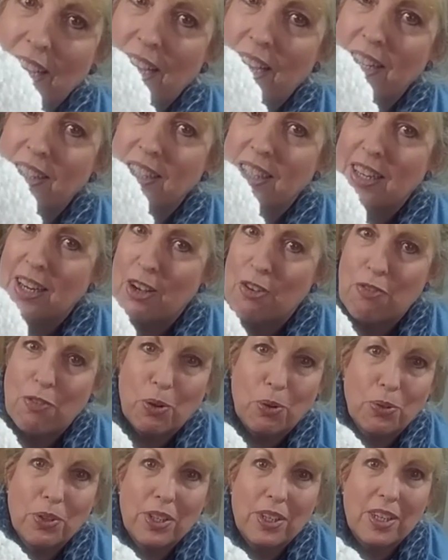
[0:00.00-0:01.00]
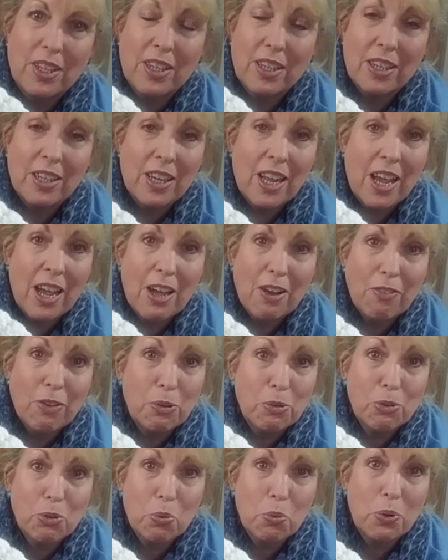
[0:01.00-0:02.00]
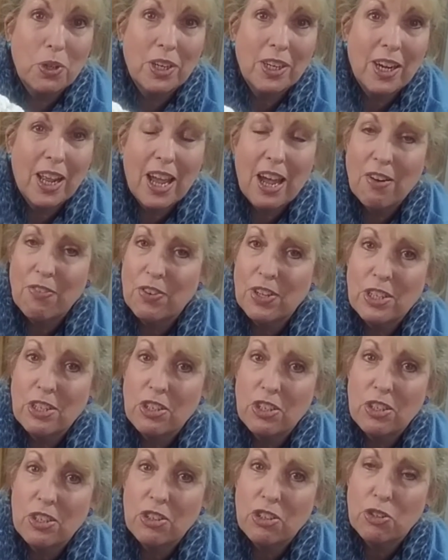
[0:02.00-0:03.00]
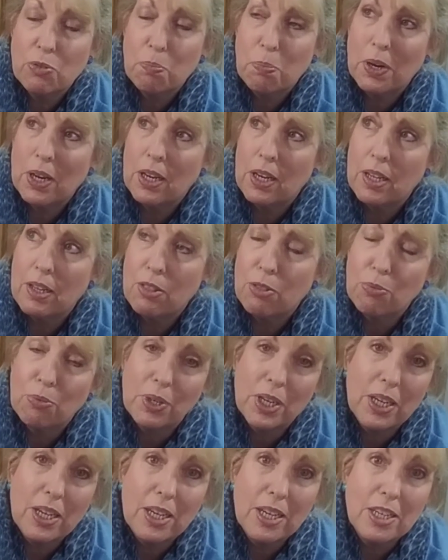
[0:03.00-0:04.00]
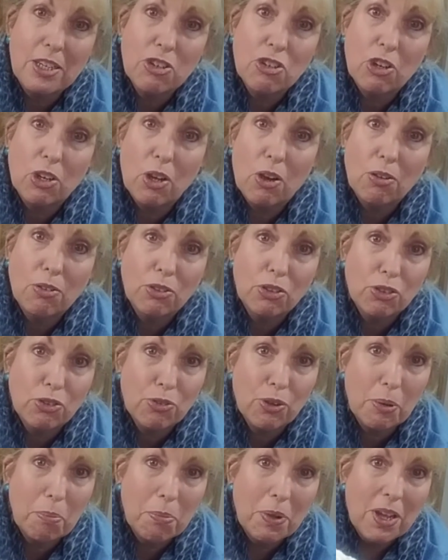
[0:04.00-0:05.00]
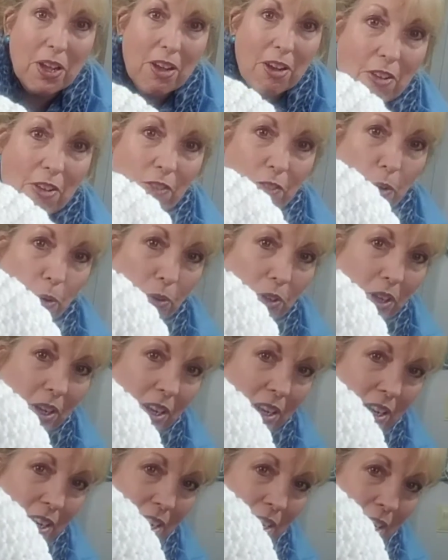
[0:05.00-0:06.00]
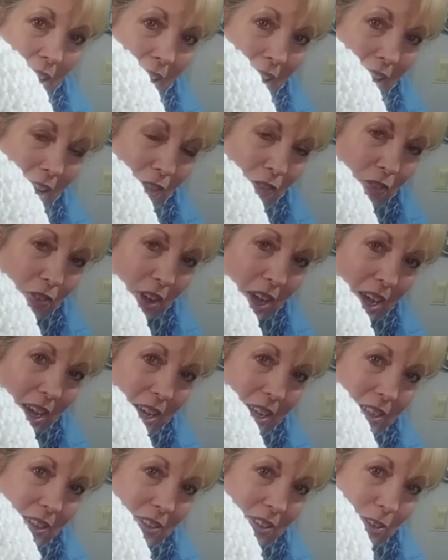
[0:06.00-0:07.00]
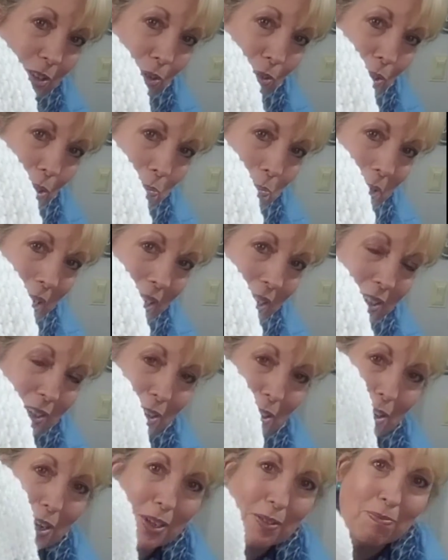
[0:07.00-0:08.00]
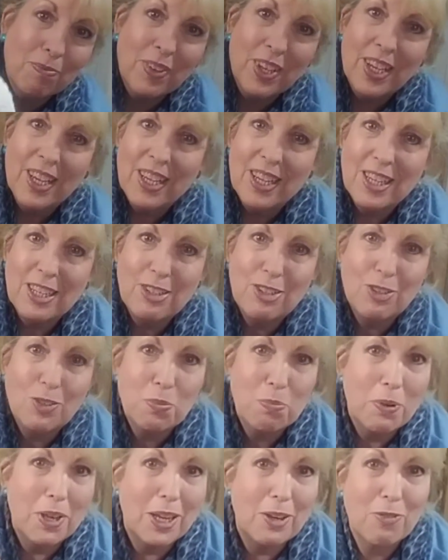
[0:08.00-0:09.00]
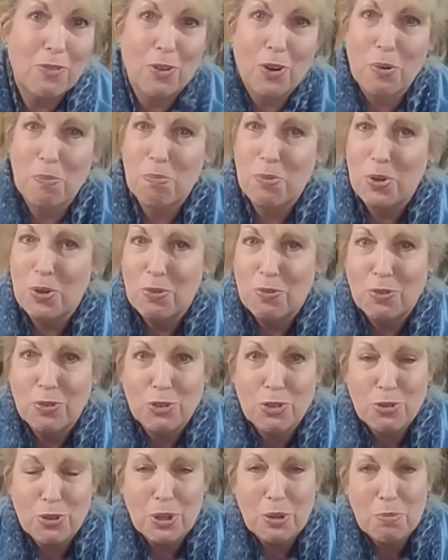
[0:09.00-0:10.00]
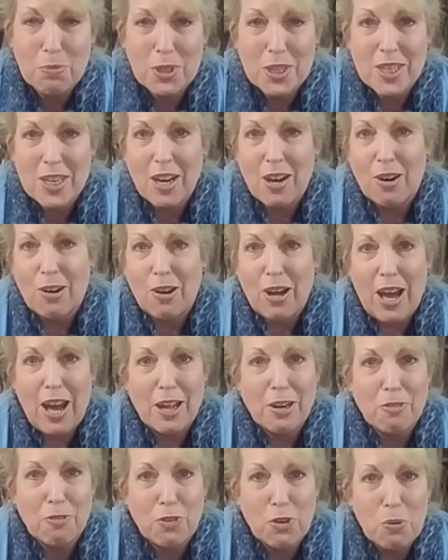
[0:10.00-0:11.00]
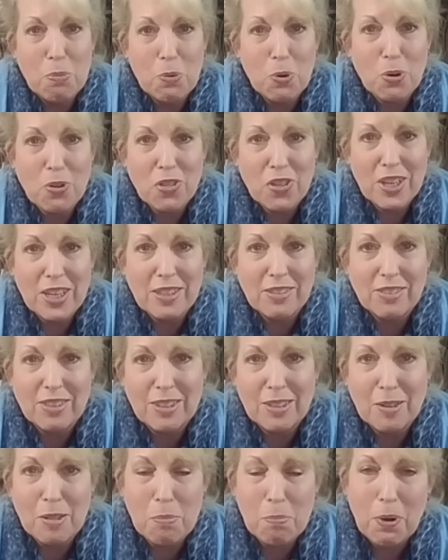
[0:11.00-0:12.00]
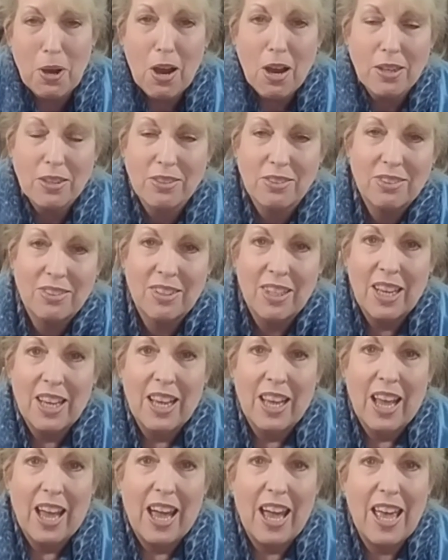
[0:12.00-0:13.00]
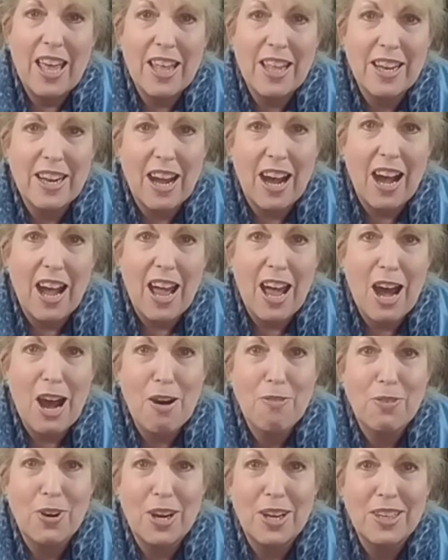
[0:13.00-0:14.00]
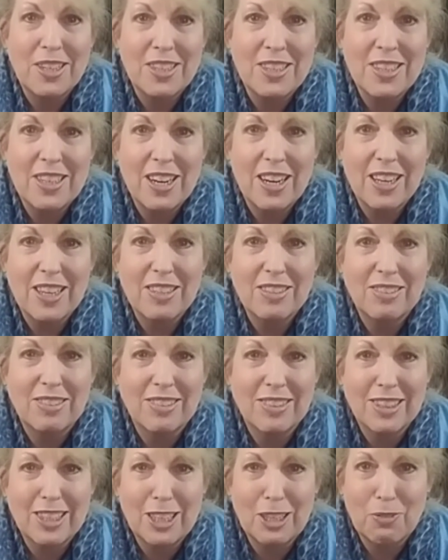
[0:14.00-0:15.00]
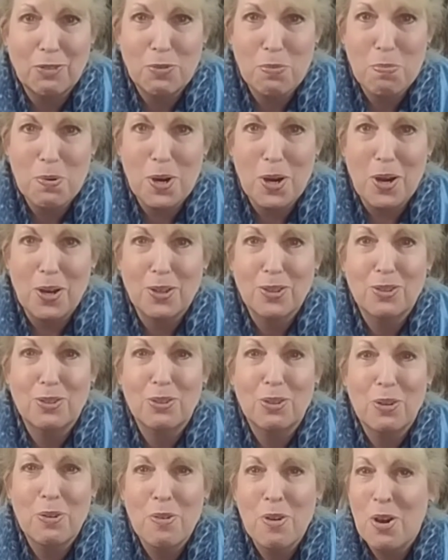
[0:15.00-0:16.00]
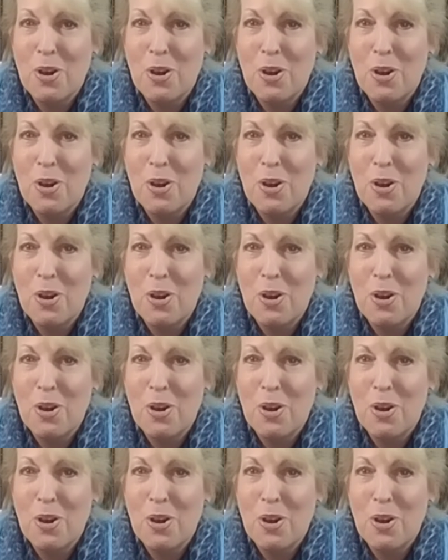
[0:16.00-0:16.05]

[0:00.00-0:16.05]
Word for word: And then I folded it in half. It was a one and a half inch by three inch long strip. Folded it in half and sewed the button on. It just made for a beautiful treatment. I'll add a few more things into the box and I have a nice gift box